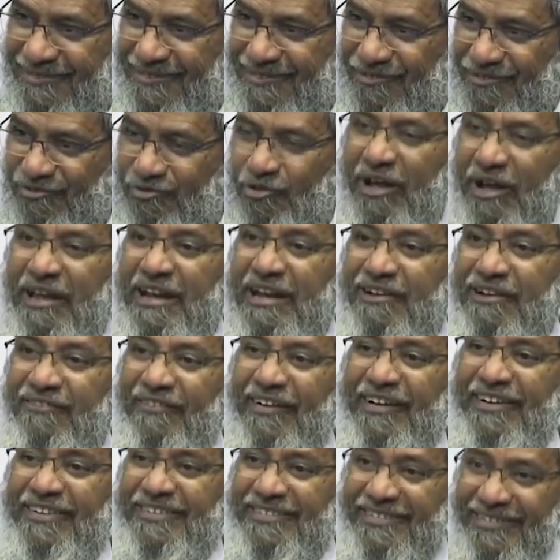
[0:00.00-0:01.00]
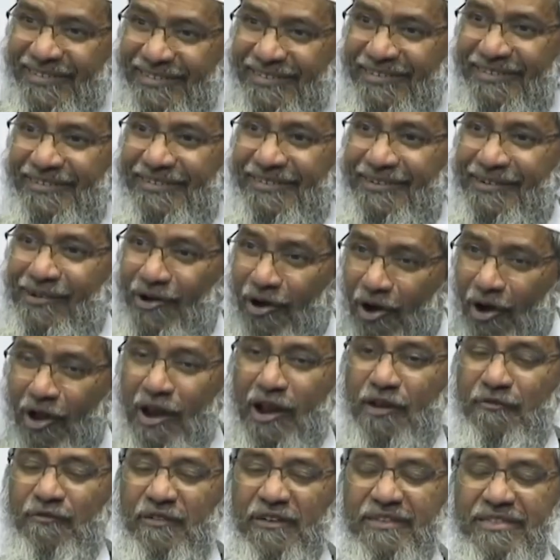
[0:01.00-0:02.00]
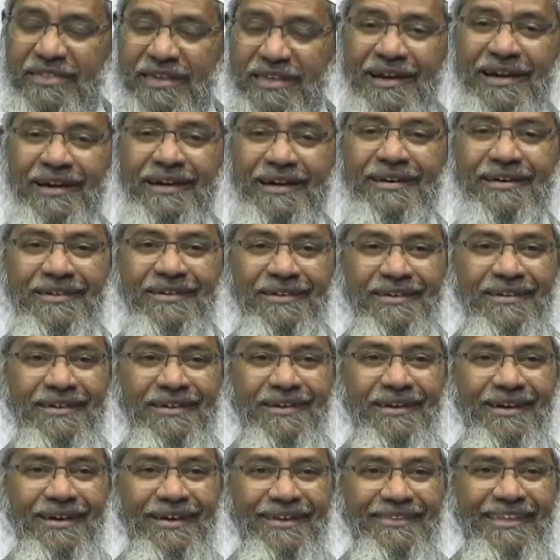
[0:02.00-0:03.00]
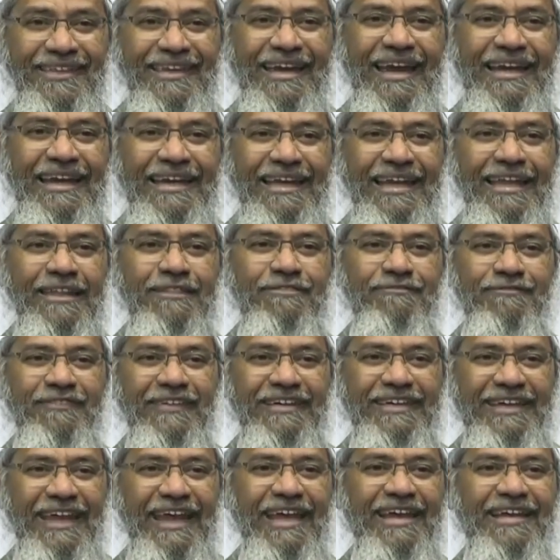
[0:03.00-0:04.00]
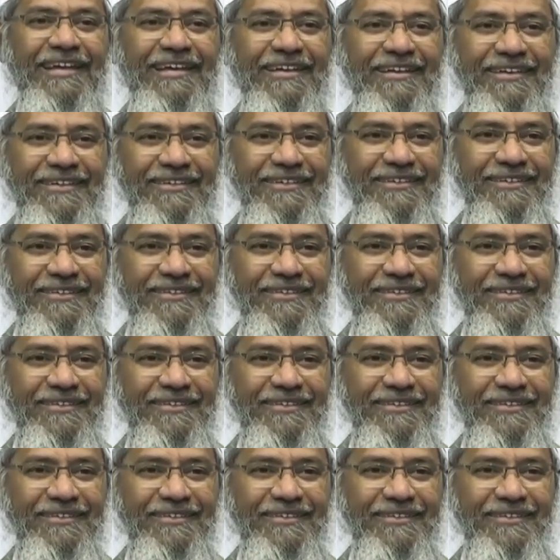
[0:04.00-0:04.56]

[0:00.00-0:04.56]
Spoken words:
So I request all of us here that at least we take